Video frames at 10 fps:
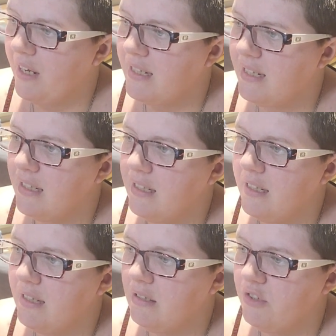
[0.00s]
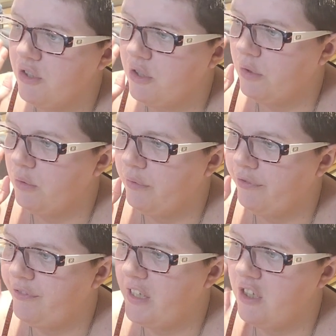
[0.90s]
idea is to
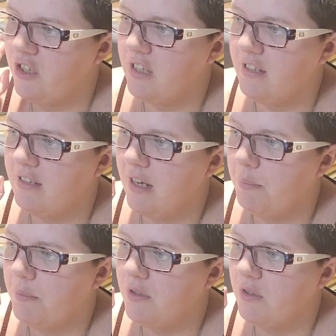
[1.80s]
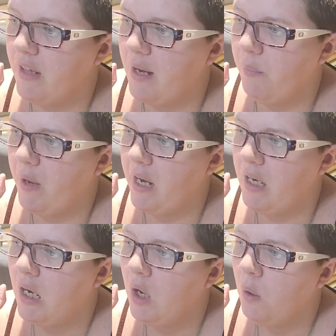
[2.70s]
finish this up so that
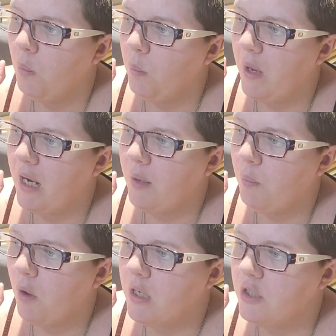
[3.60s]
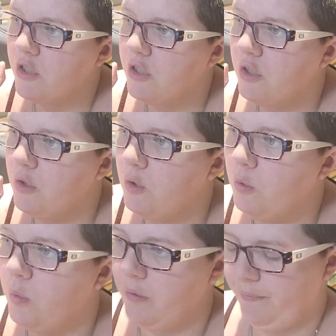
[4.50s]
way when I want
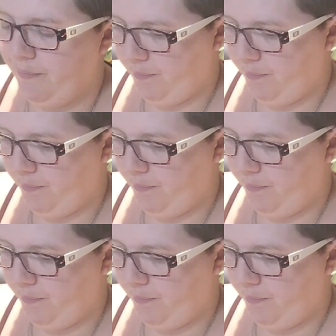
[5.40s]
to